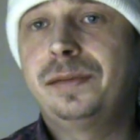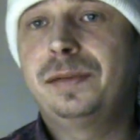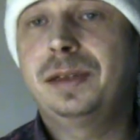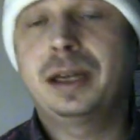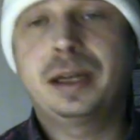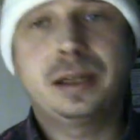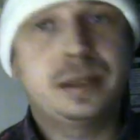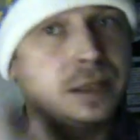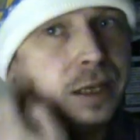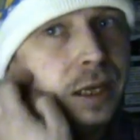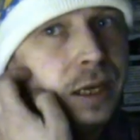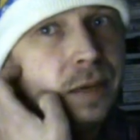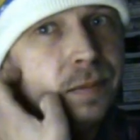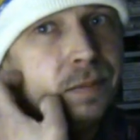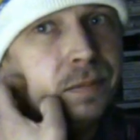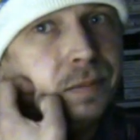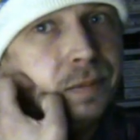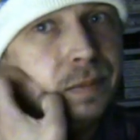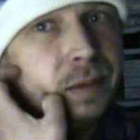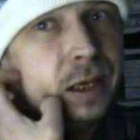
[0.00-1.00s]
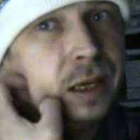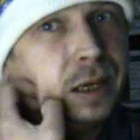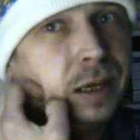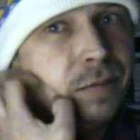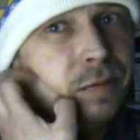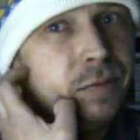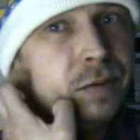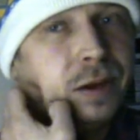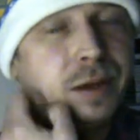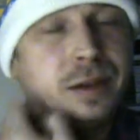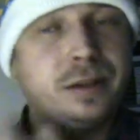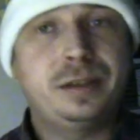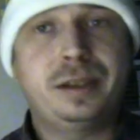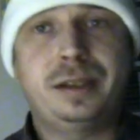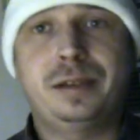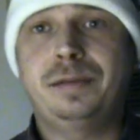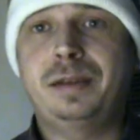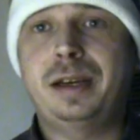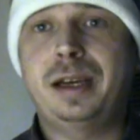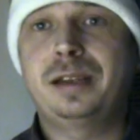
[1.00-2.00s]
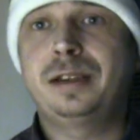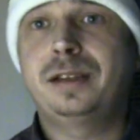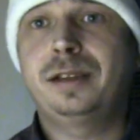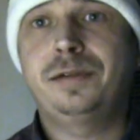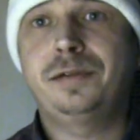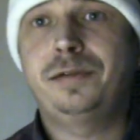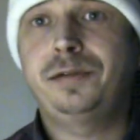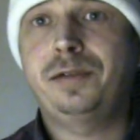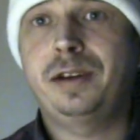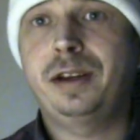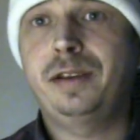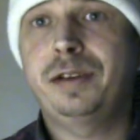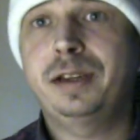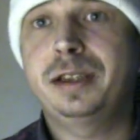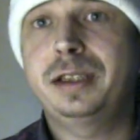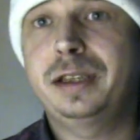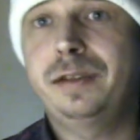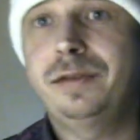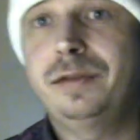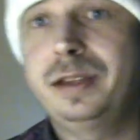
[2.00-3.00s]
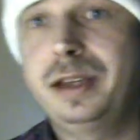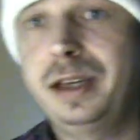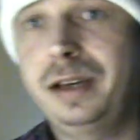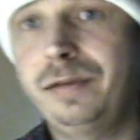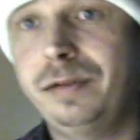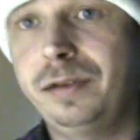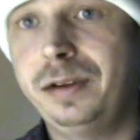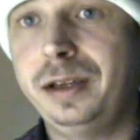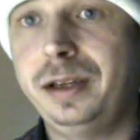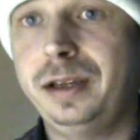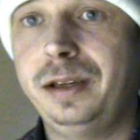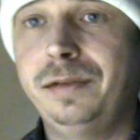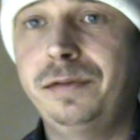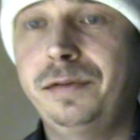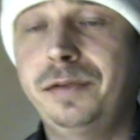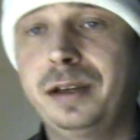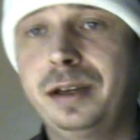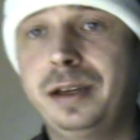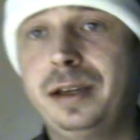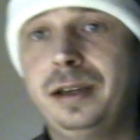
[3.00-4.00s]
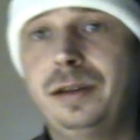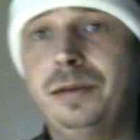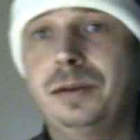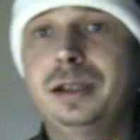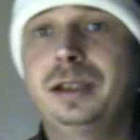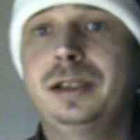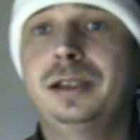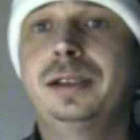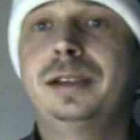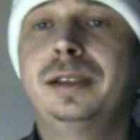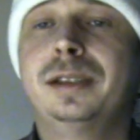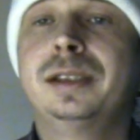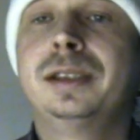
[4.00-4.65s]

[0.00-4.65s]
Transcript: I guess I can fucking answer Final Fantasy 7 to every fucking question.